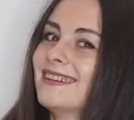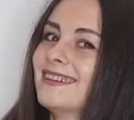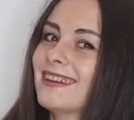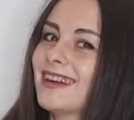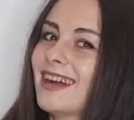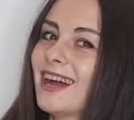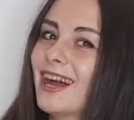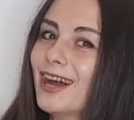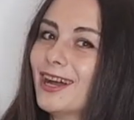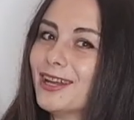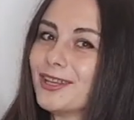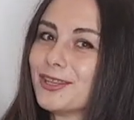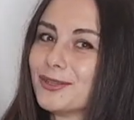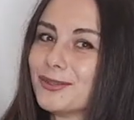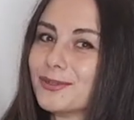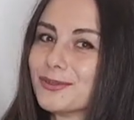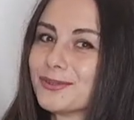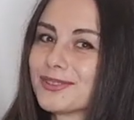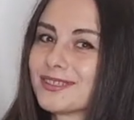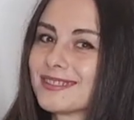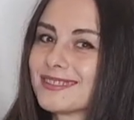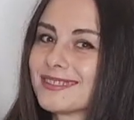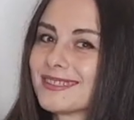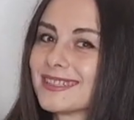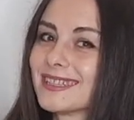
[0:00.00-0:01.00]
I
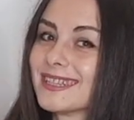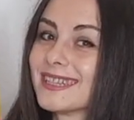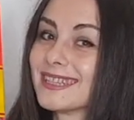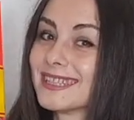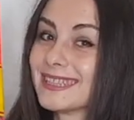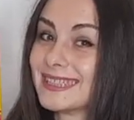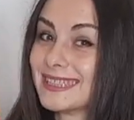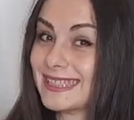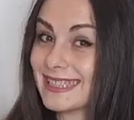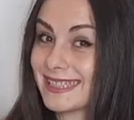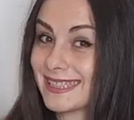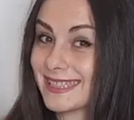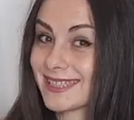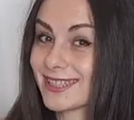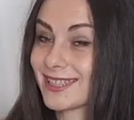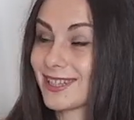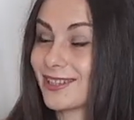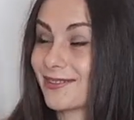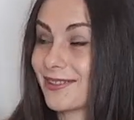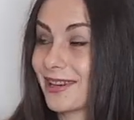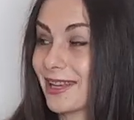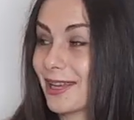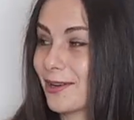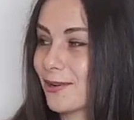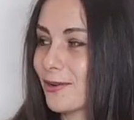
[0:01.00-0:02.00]
used this
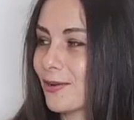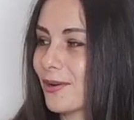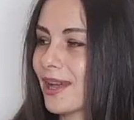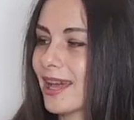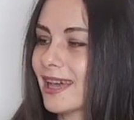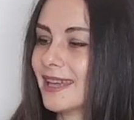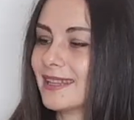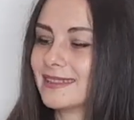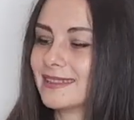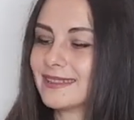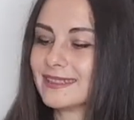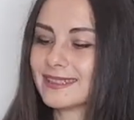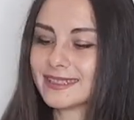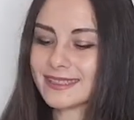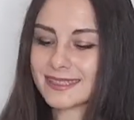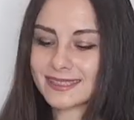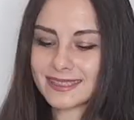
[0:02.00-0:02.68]
Careo and this